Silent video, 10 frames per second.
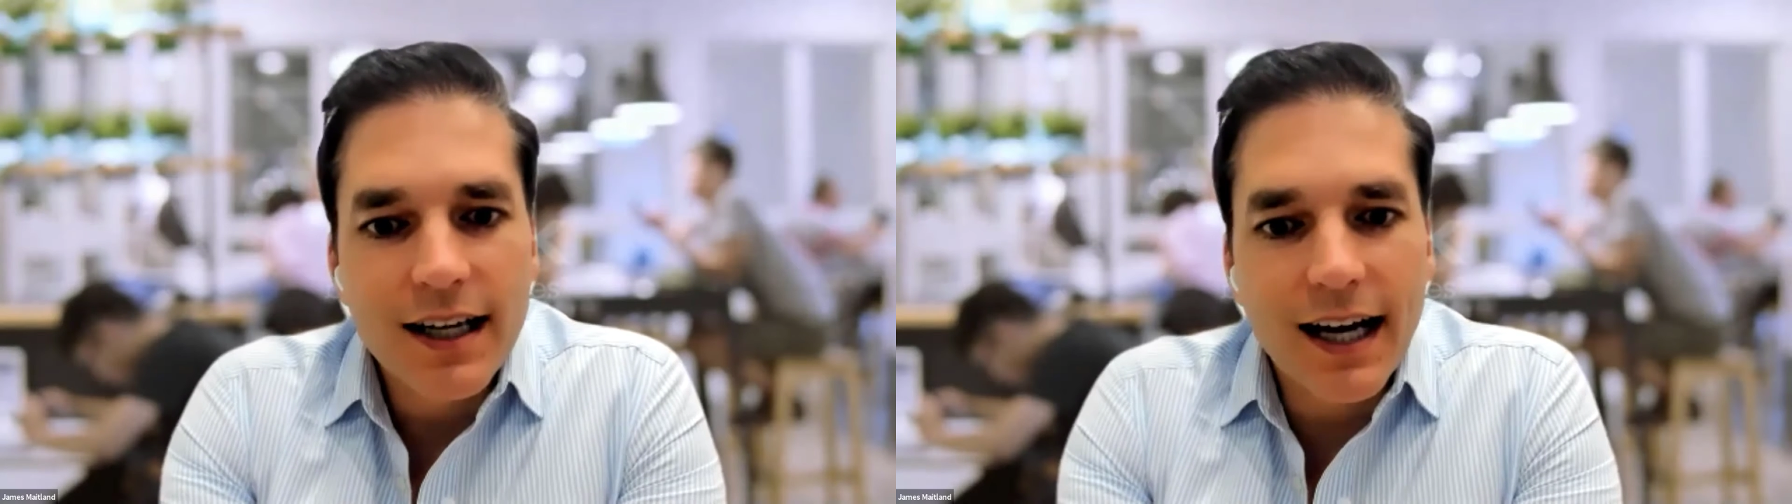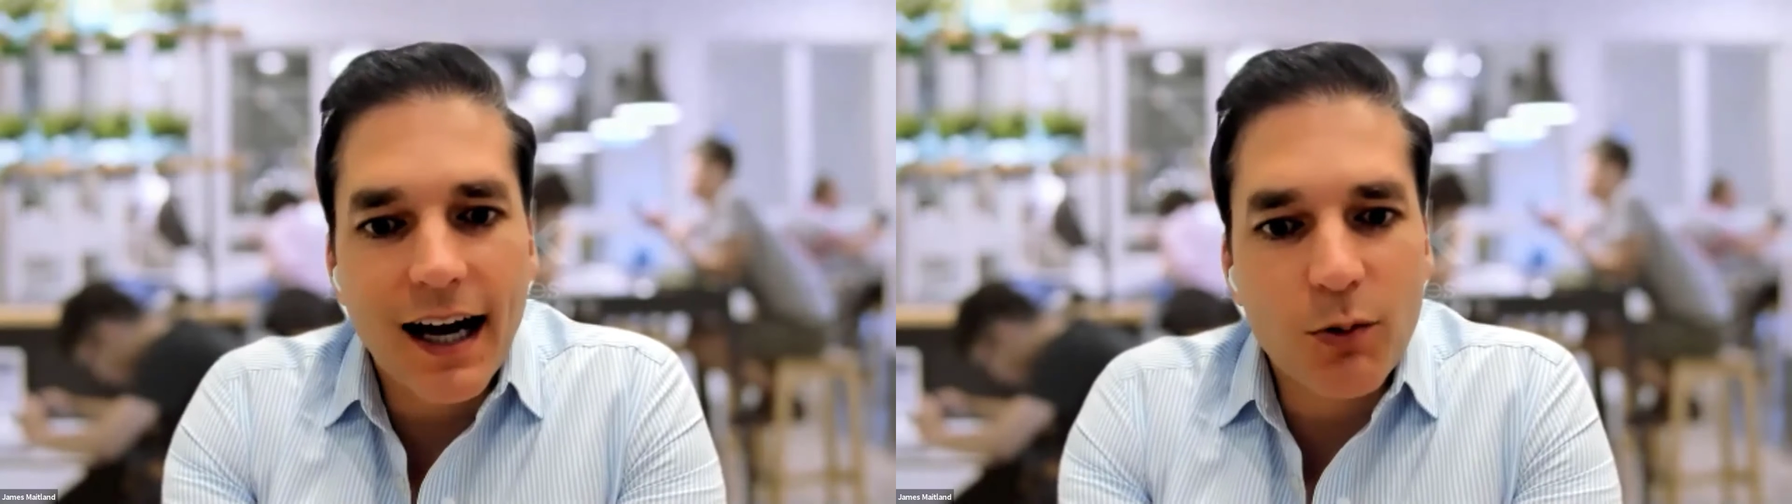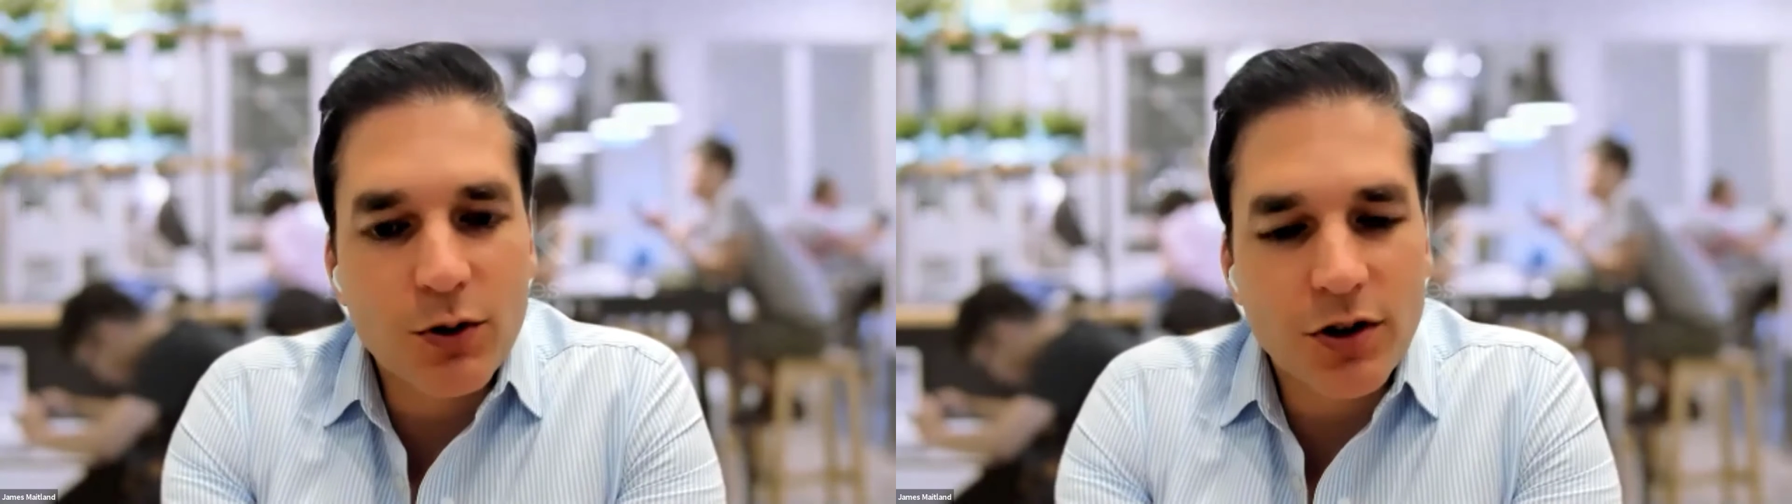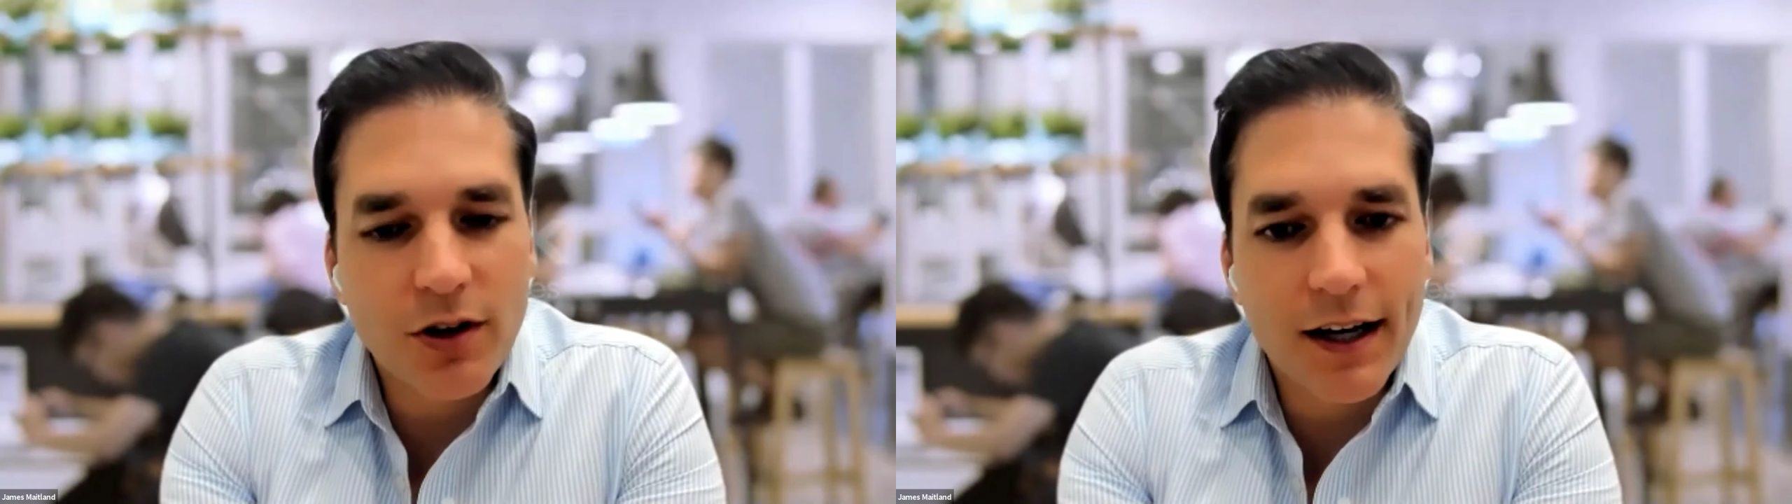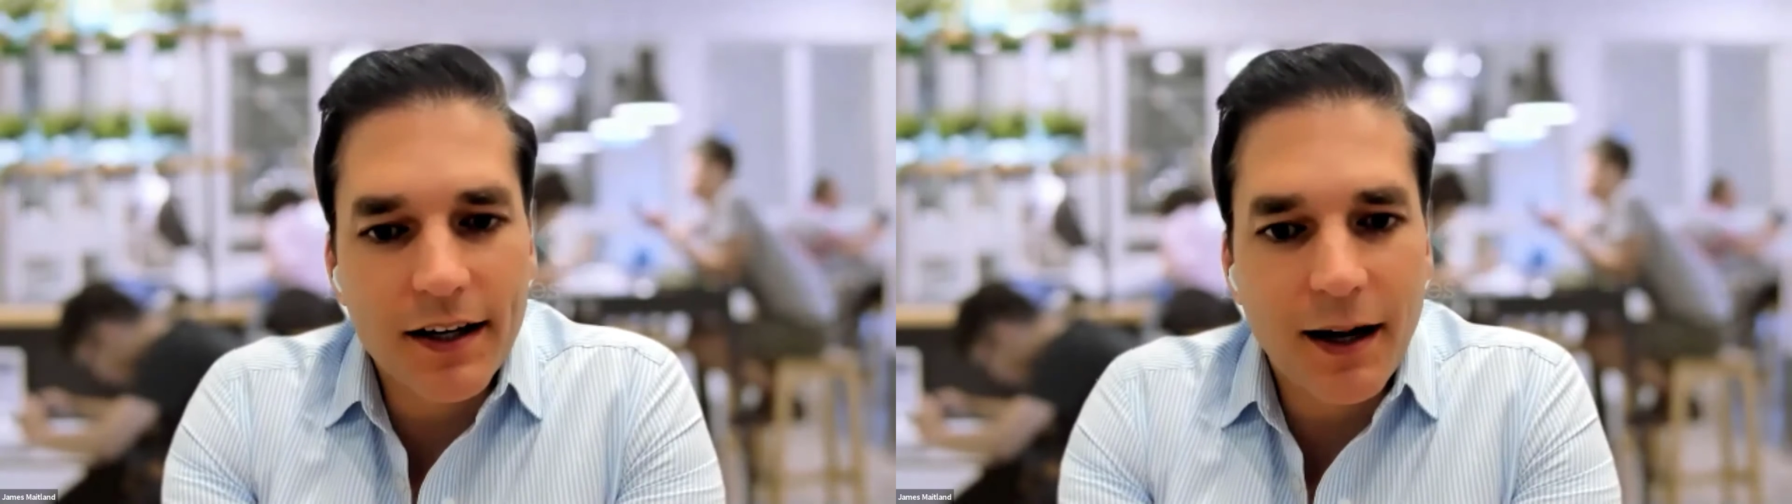we'll
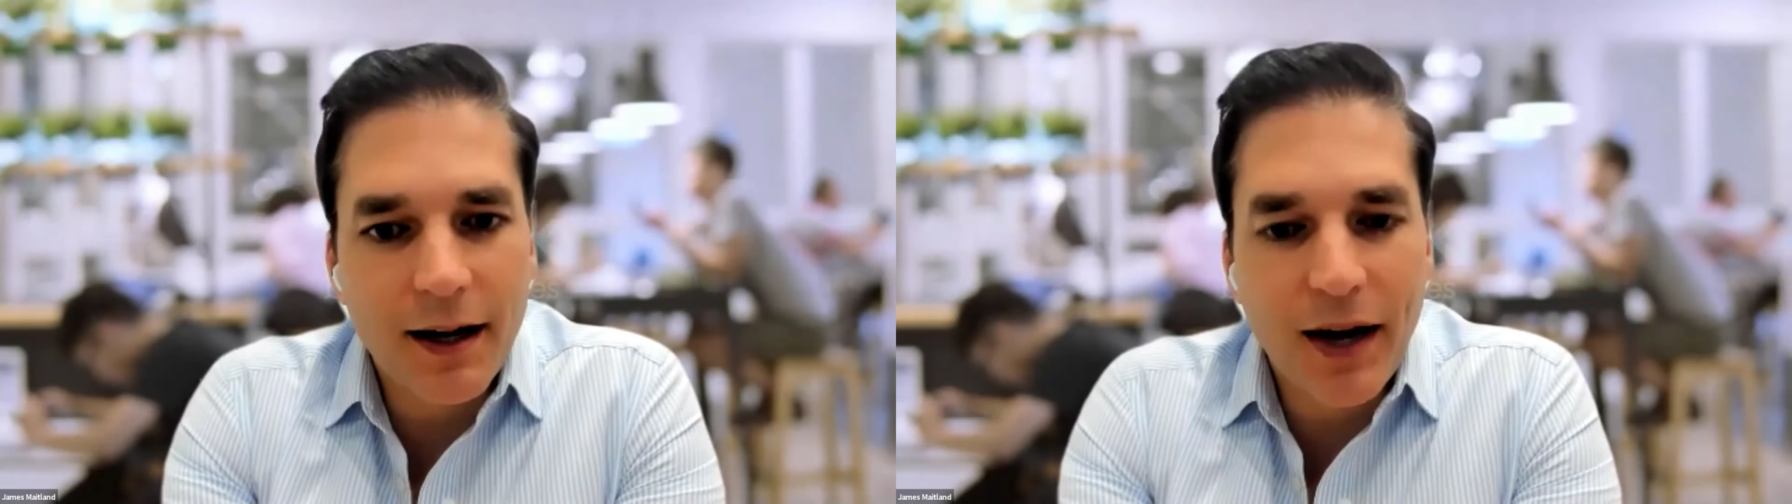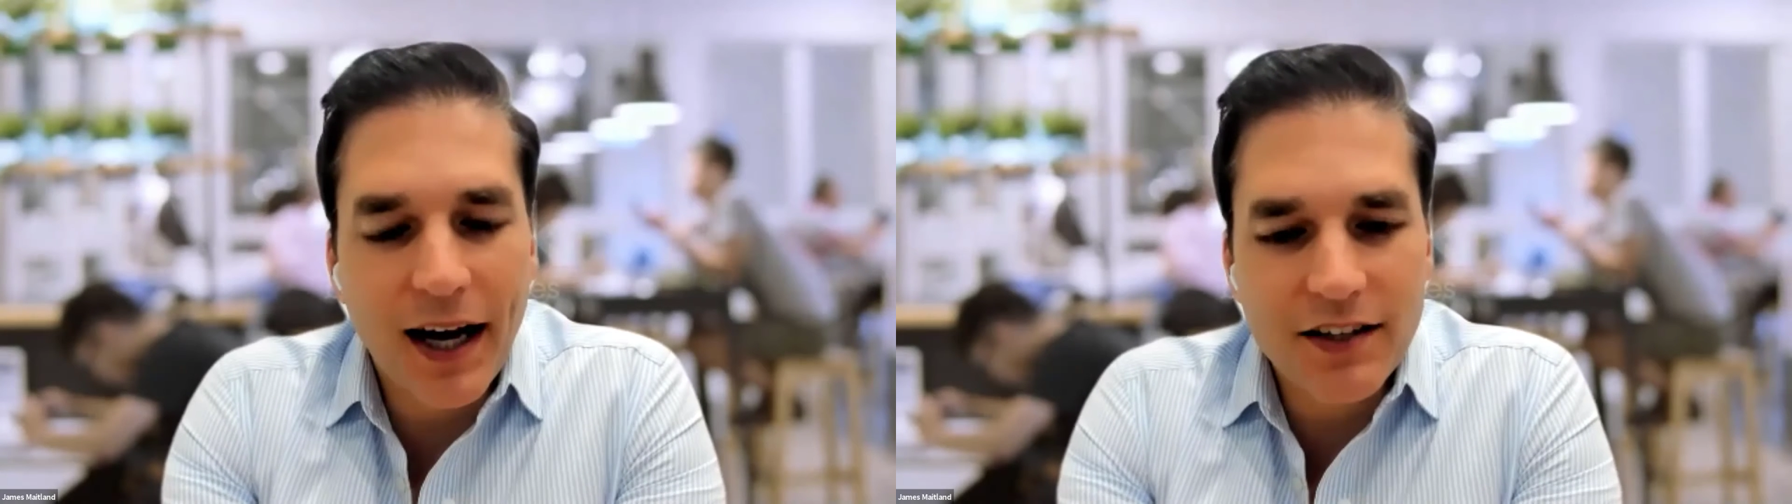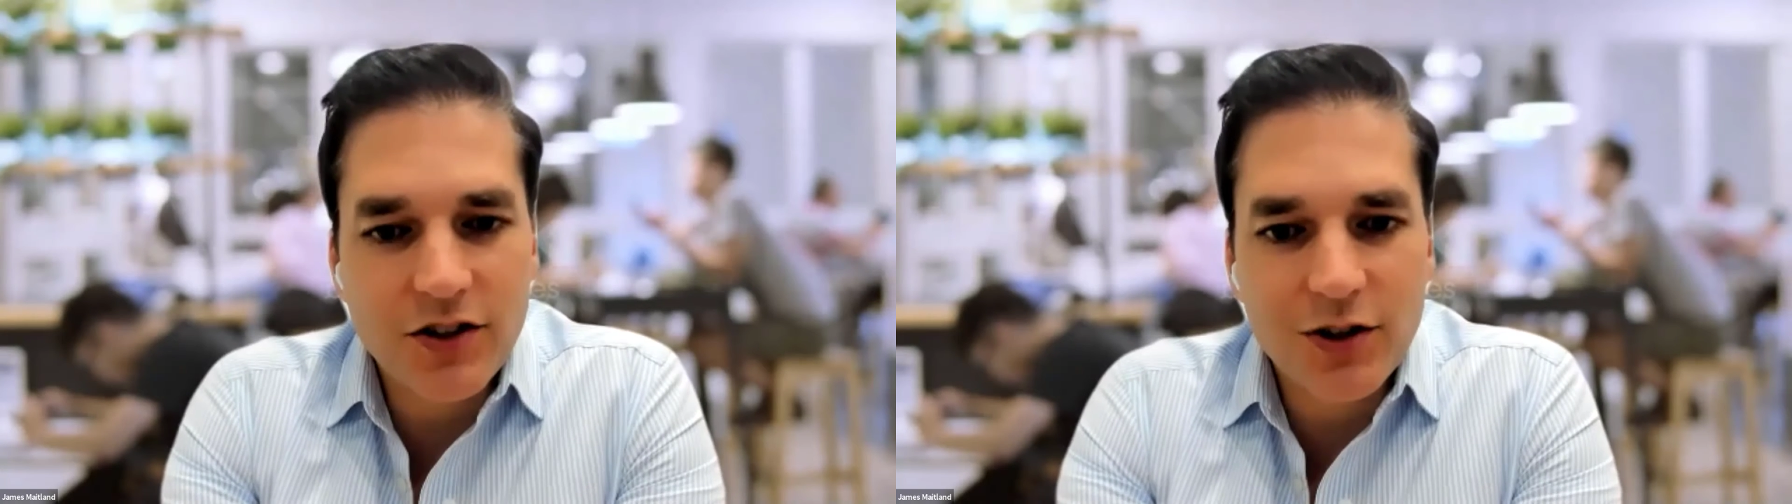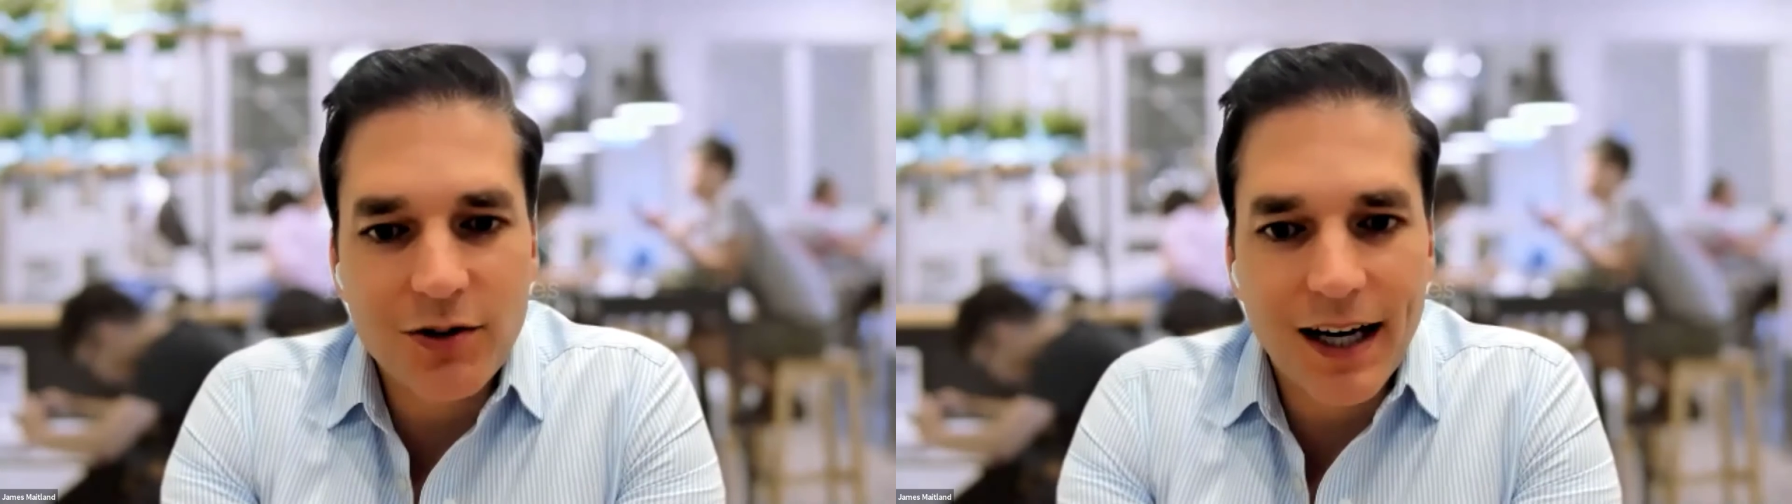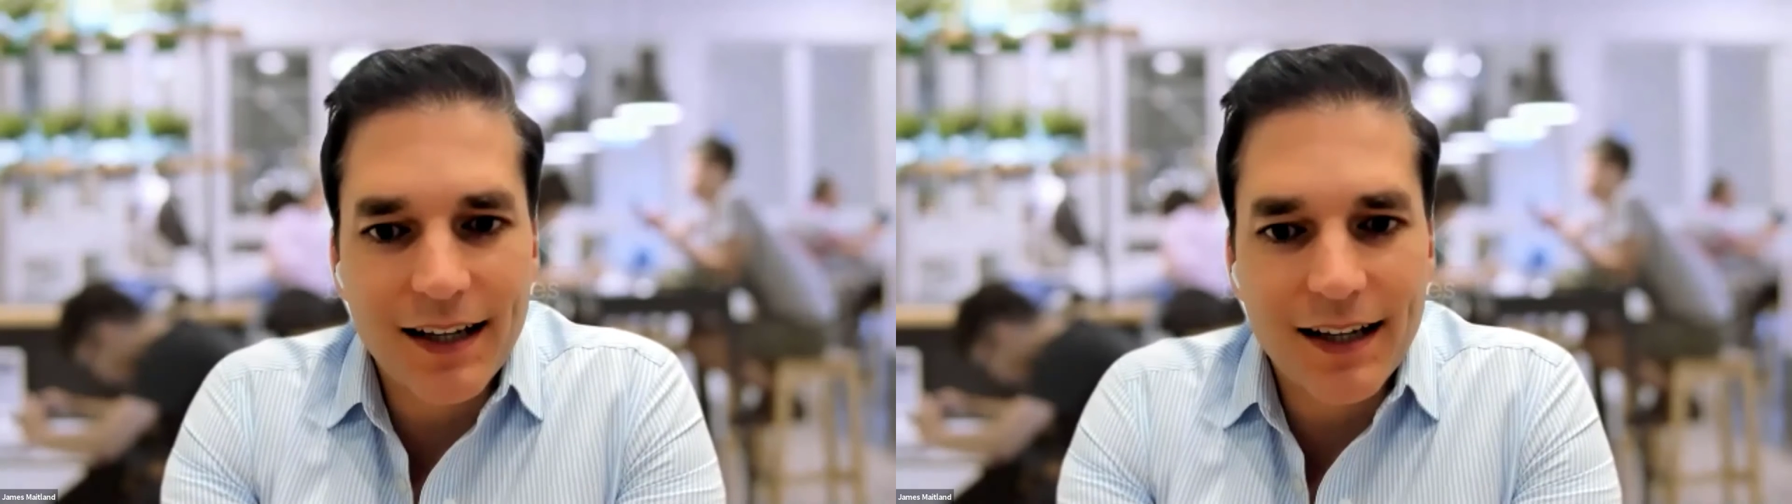try and come back to you